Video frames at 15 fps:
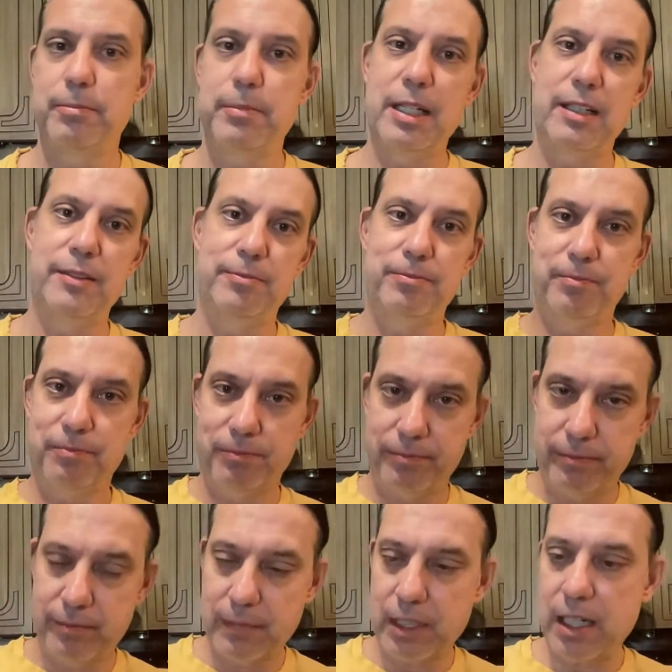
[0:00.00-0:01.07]
But
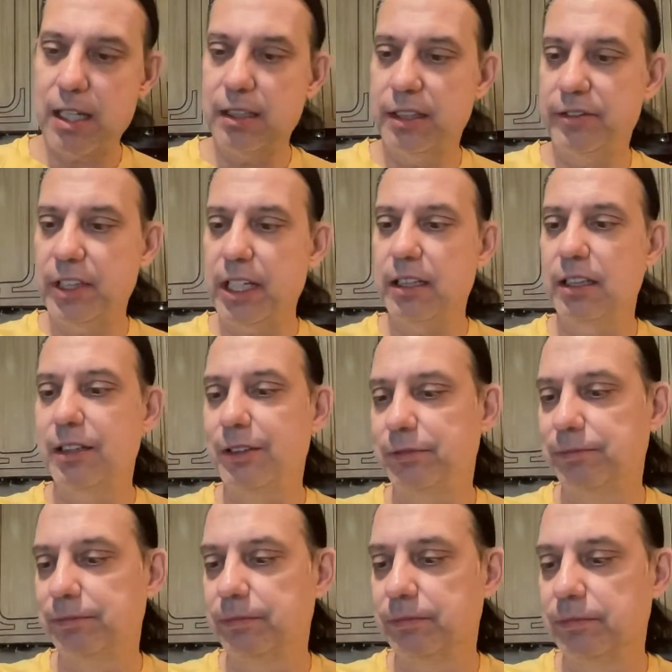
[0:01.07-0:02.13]
I'll leave that alone.
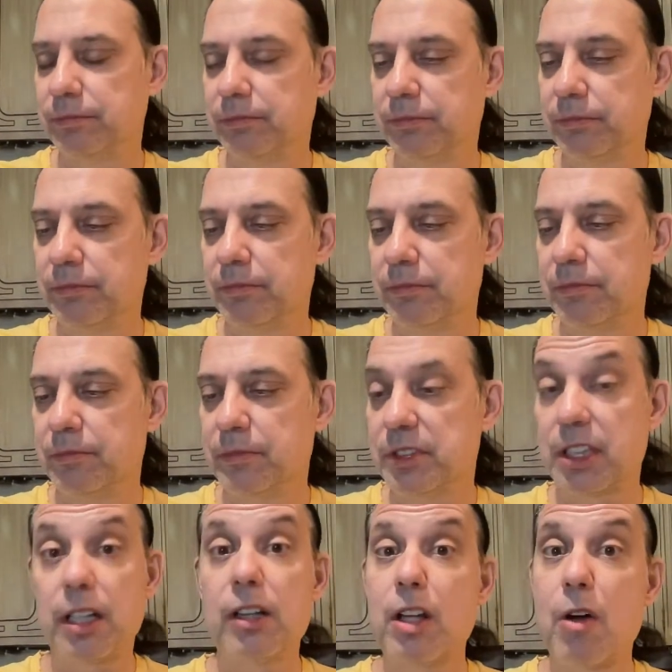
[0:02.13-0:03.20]
It's
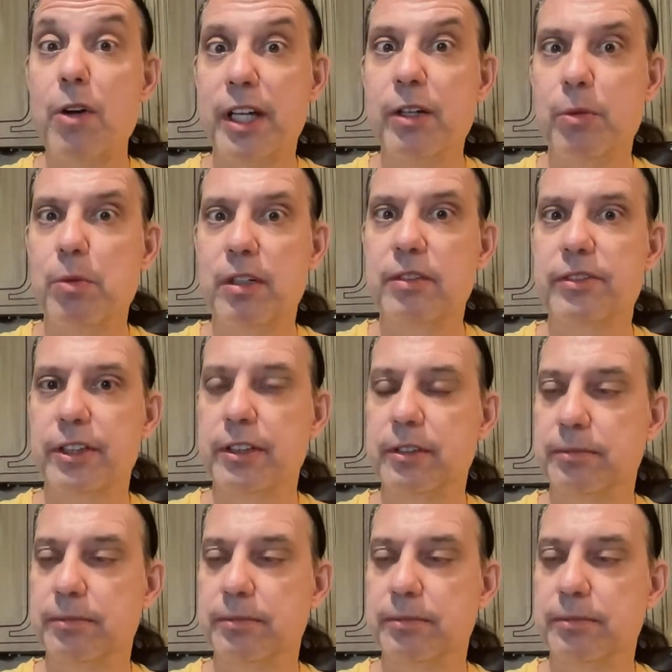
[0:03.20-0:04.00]
colonial worldview.